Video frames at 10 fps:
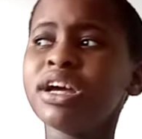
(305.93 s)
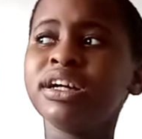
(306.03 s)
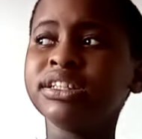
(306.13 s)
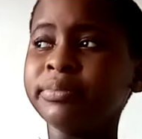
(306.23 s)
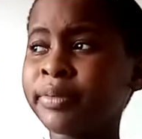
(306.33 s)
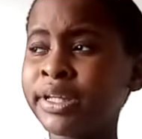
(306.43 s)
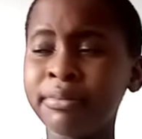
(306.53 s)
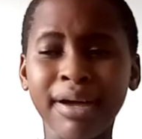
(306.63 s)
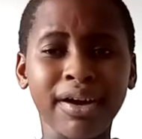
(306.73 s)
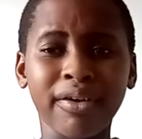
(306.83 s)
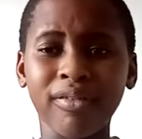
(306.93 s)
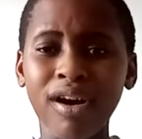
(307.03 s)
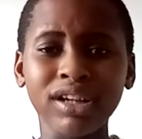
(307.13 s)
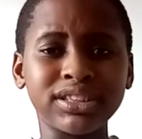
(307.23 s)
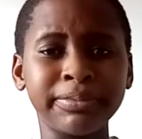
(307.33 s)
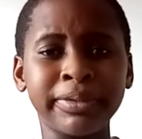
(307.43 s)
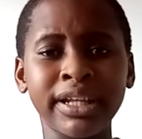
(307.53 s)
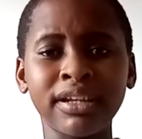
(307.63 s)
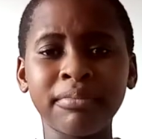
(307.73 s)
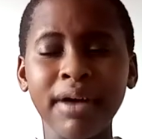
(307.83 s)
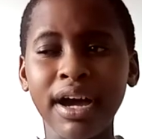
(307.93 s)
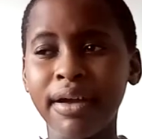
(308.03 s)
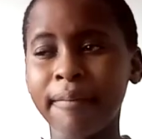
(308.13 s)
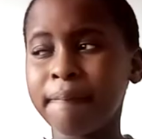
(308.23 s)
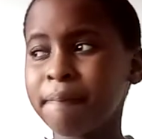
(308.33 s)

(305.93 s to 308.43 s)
deep cleaning my garage, deep cleaning my